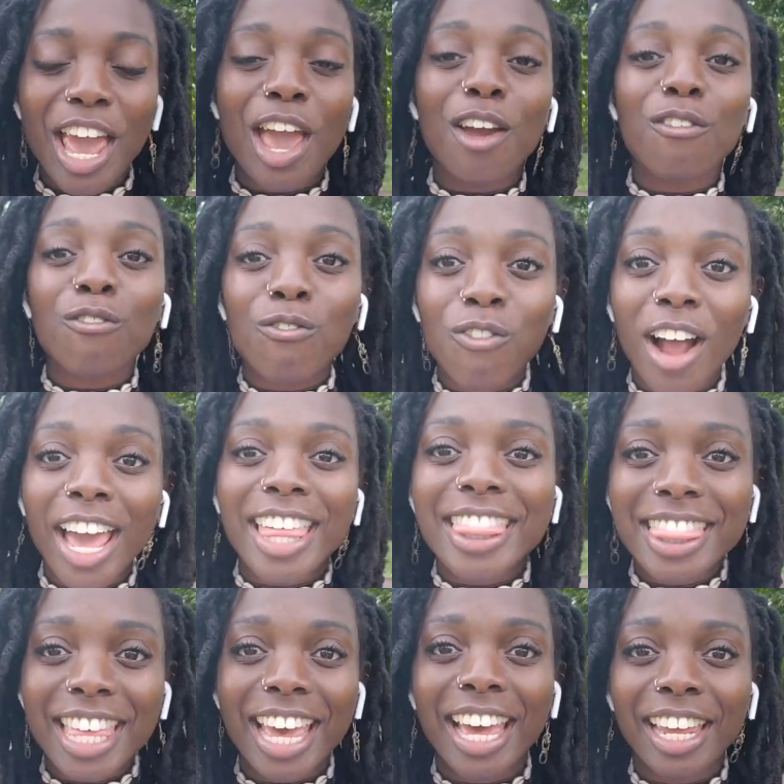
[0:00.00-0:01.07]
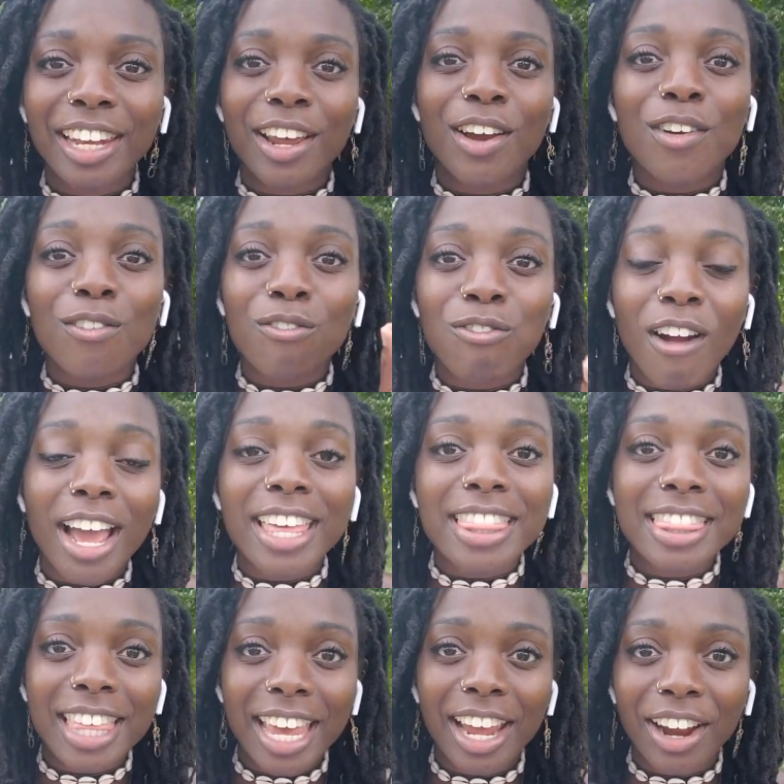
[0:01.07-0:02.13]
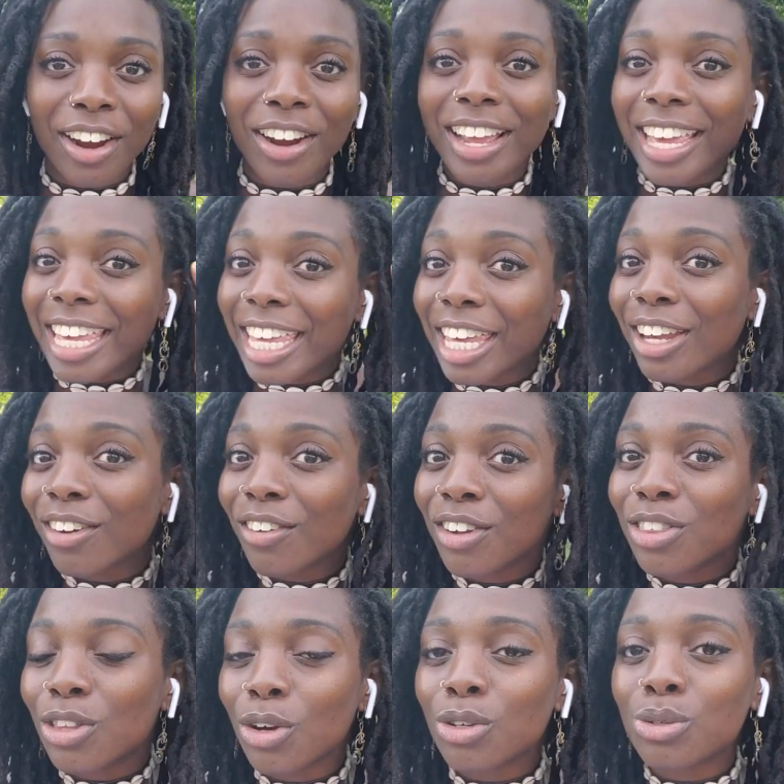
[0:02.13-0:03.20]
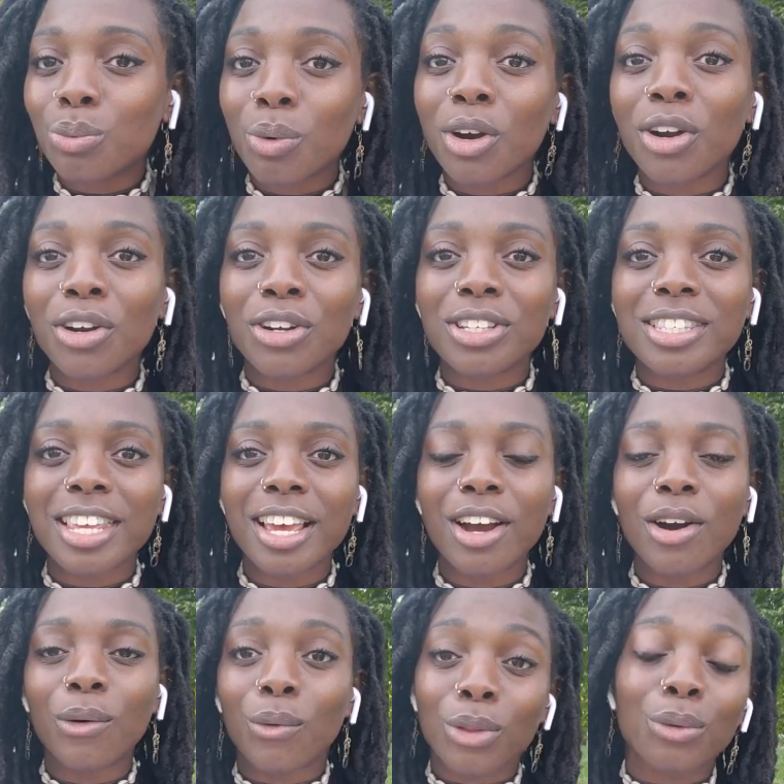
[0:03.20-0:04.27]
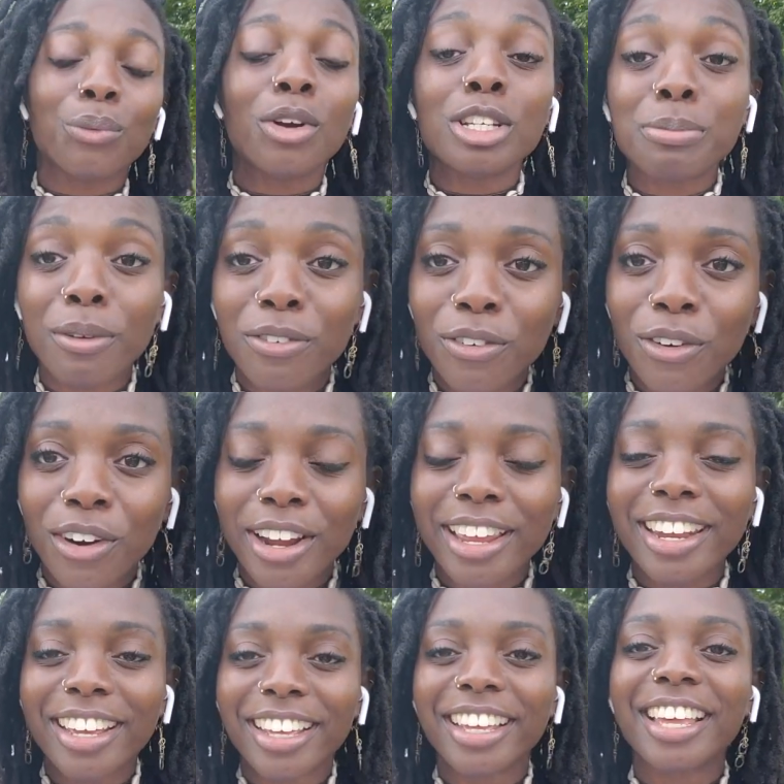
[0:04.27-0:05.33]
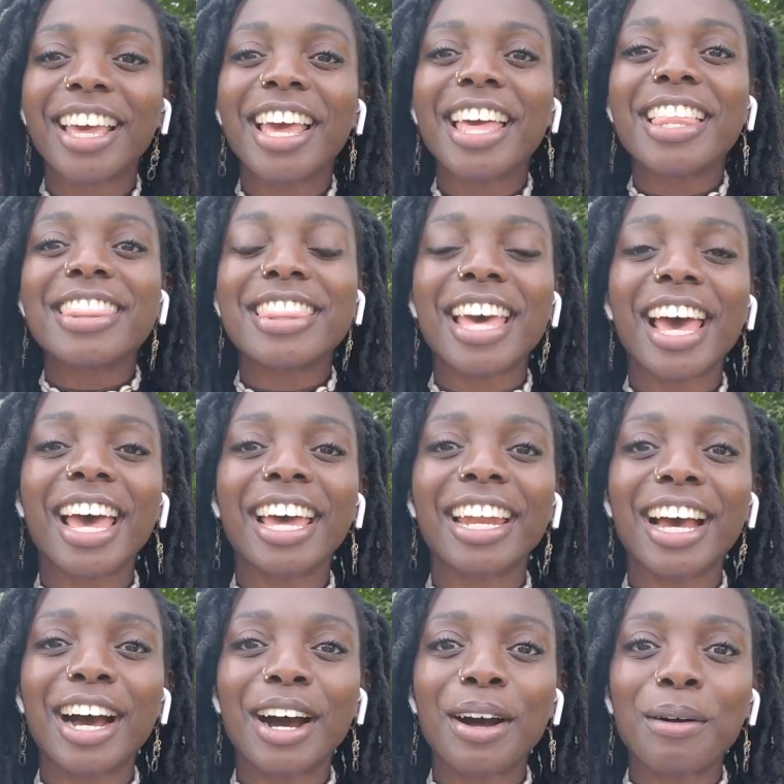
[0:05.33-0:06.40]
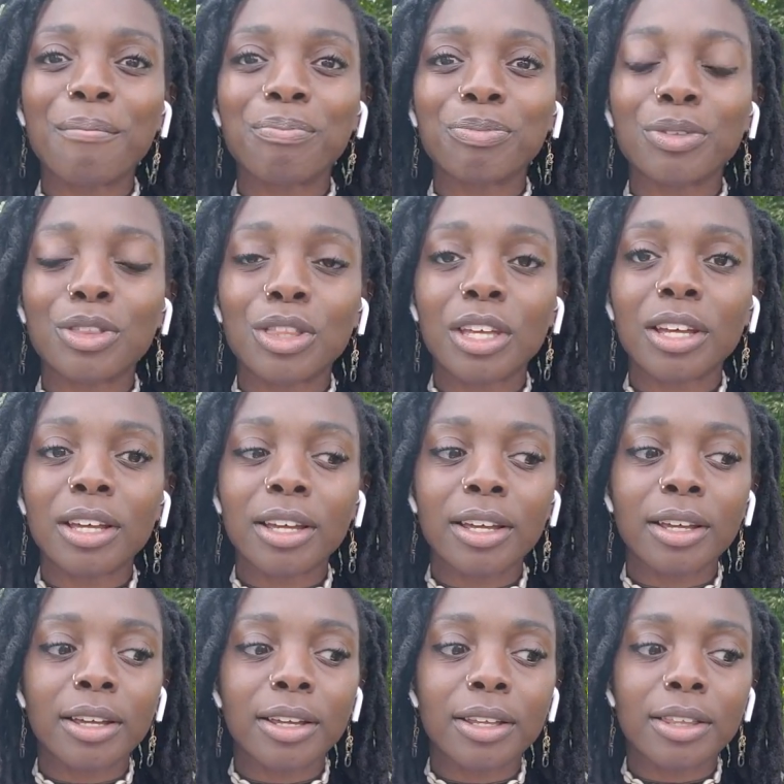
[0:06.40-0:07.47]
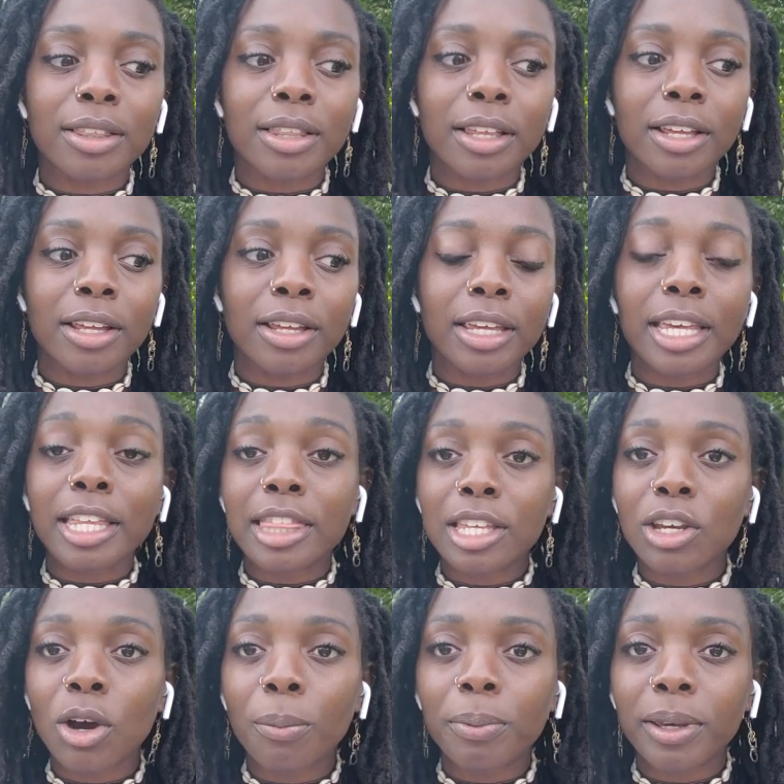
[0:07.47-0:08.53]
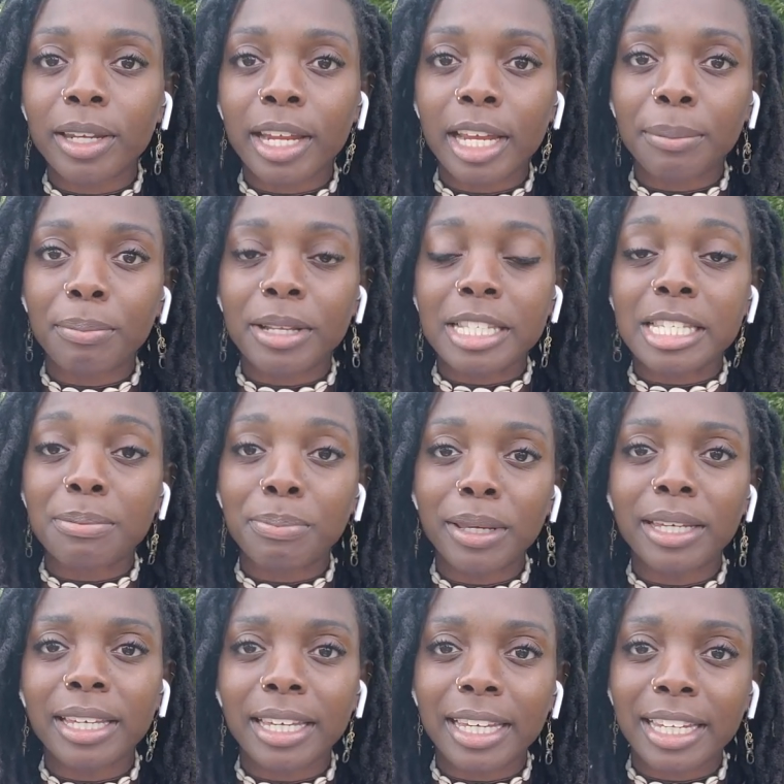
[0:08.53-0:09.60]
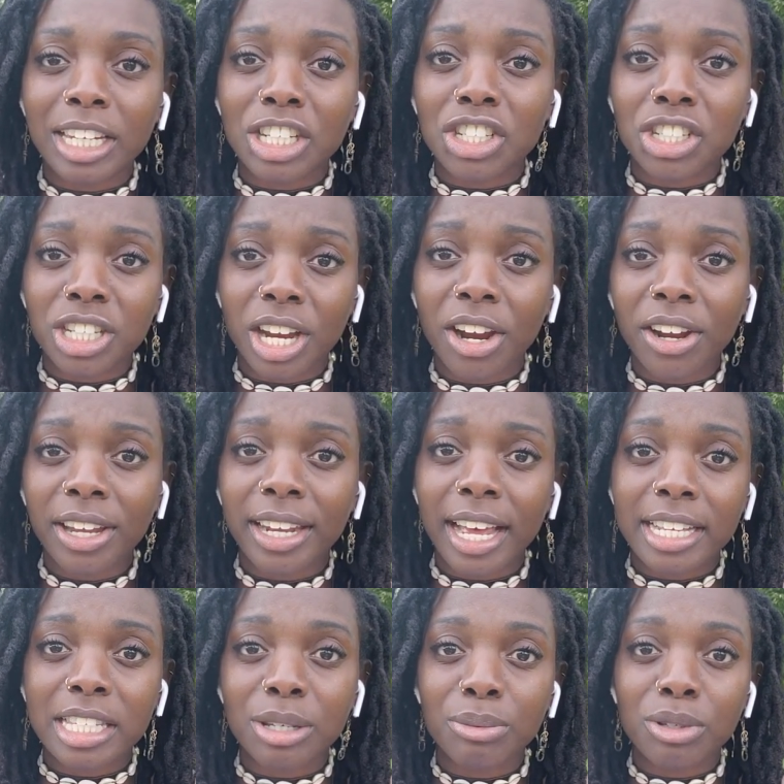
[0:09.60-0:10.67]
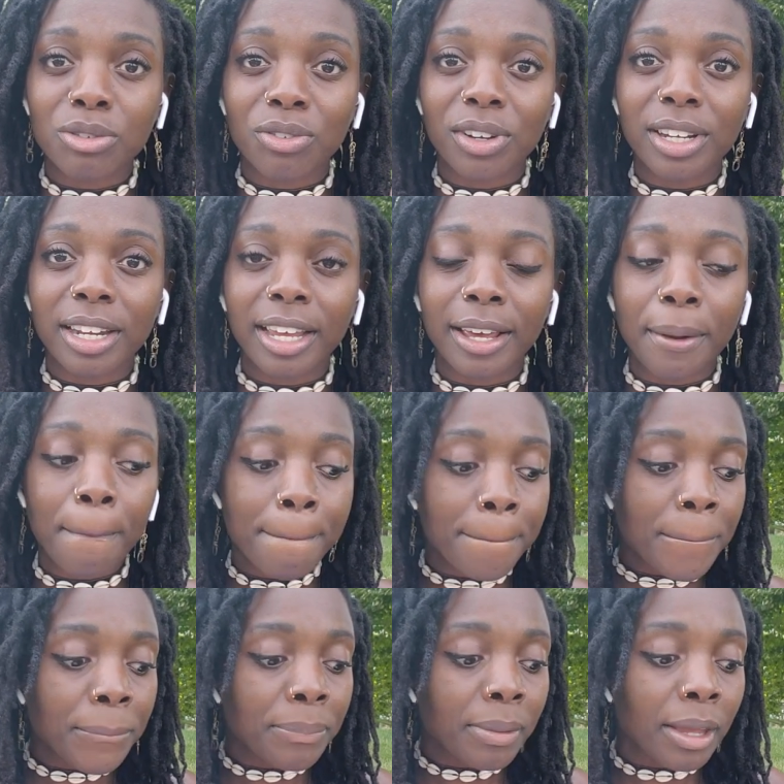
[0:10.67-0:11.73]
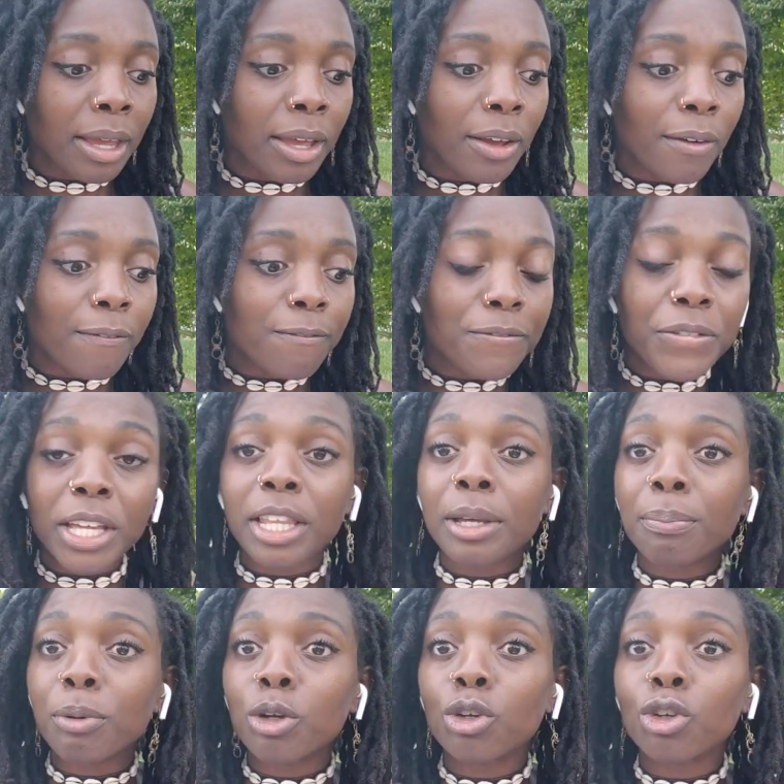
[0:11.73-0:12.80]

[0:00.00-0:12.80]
And right then, right there, hearing those words, or the words before it, that the Ethiopian had been speaking in his chariot as he was reading, Philip